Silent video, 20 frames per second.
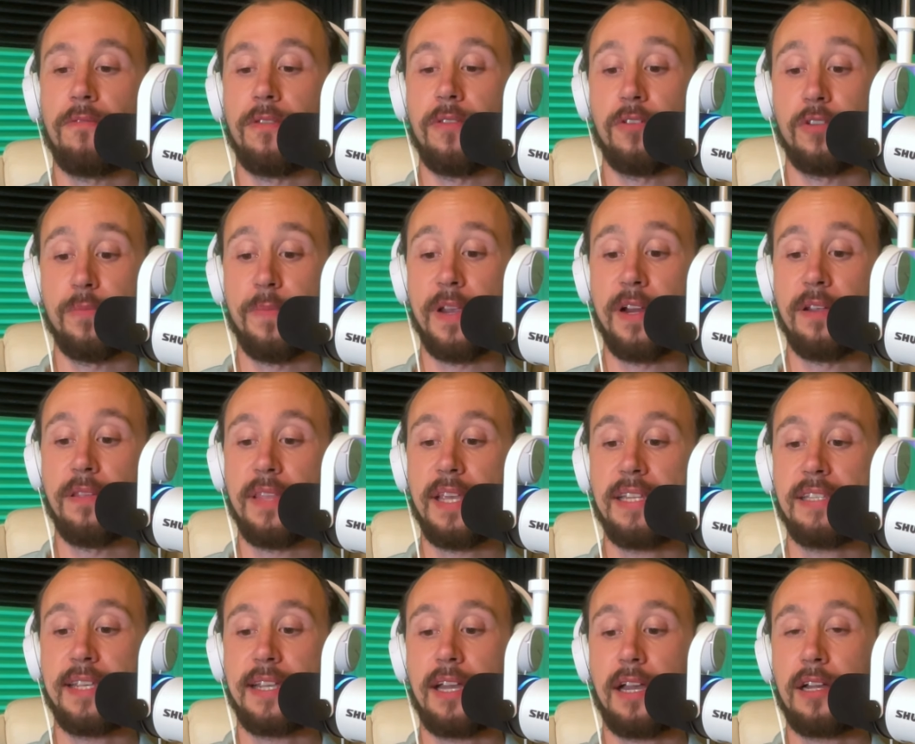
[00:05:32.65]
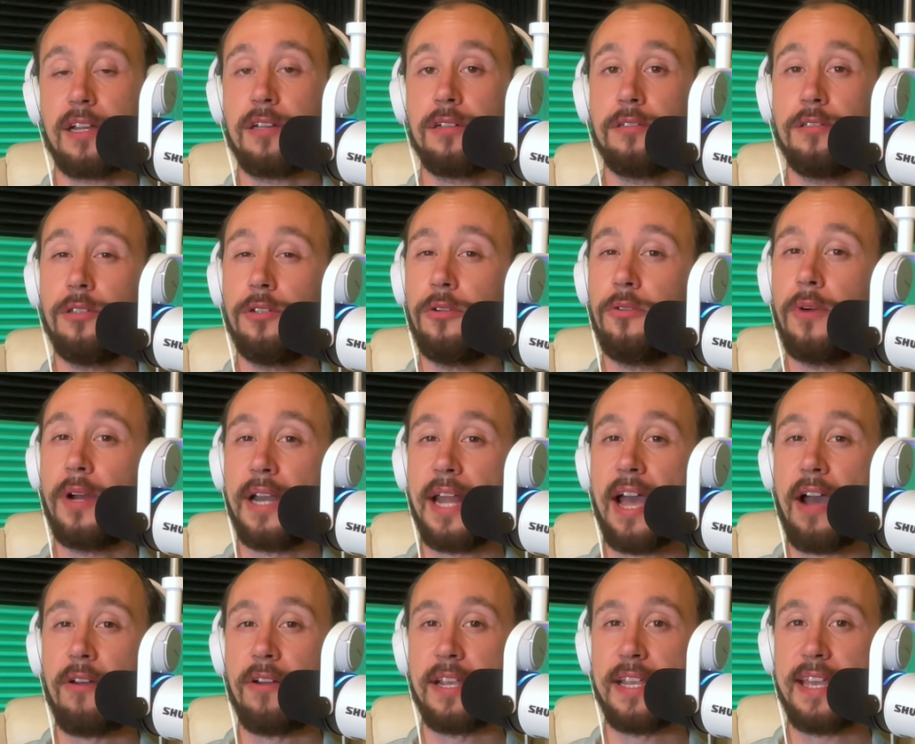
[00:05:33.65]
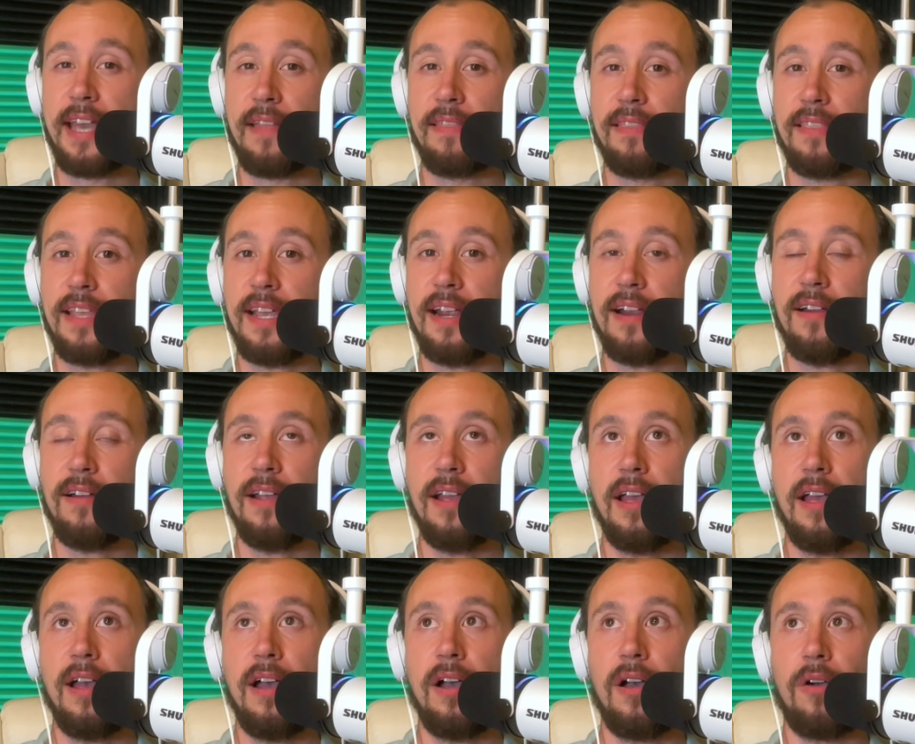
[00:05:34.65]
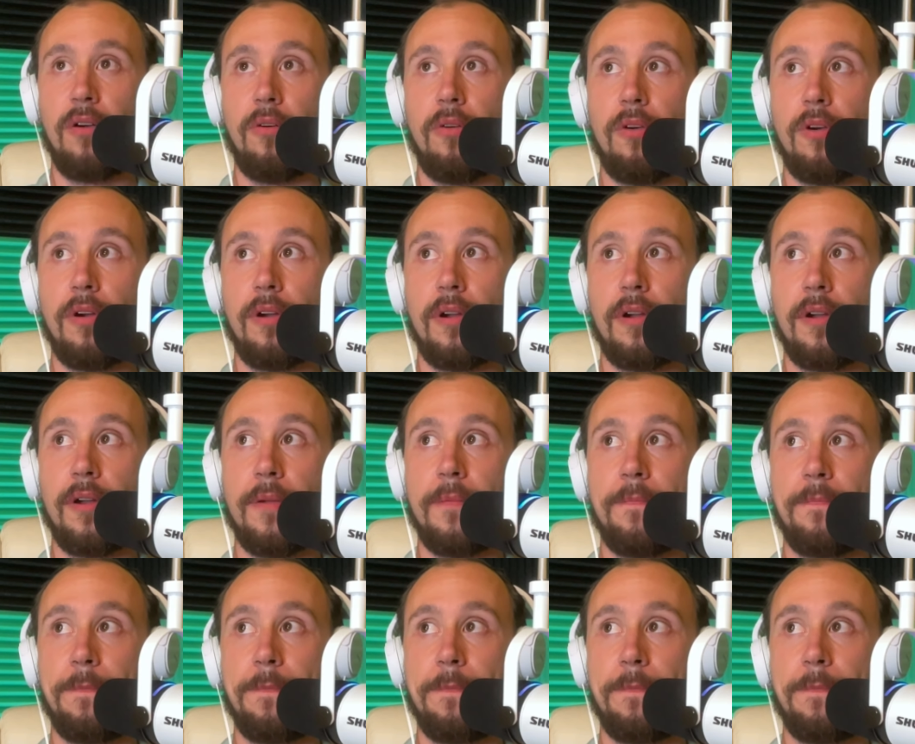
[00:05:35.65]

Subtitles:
for those bigger things, like a clue on how to get there, or